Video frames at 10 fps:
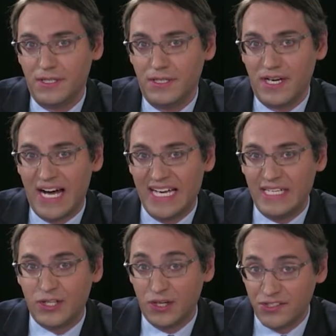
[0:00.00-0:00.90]

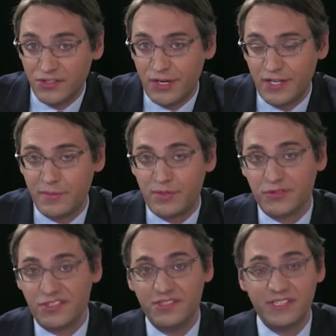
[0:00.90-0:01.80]
highly concentrated
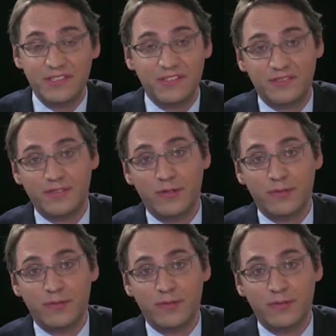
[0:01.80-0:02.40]
approaches, it's